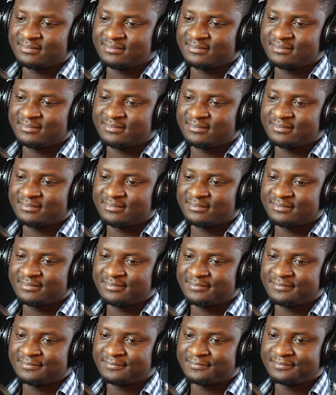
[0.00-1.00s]

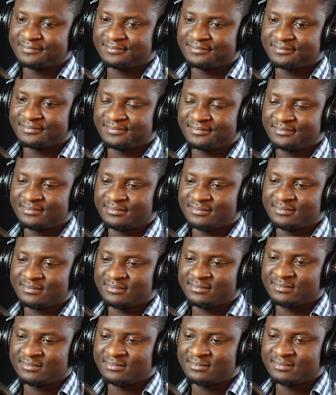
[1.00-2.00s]

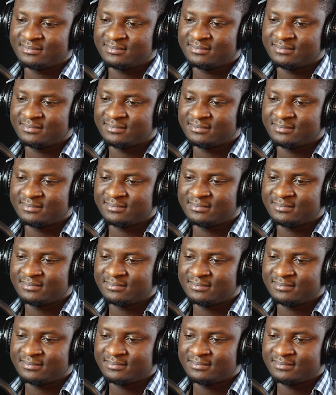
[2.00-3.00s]

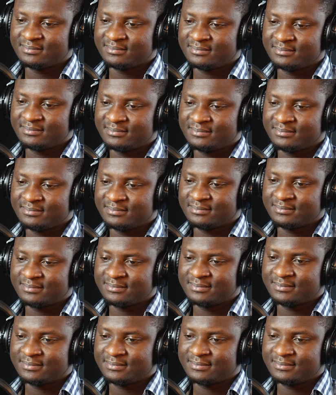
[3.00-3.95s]
No words are spoken by the person on screen.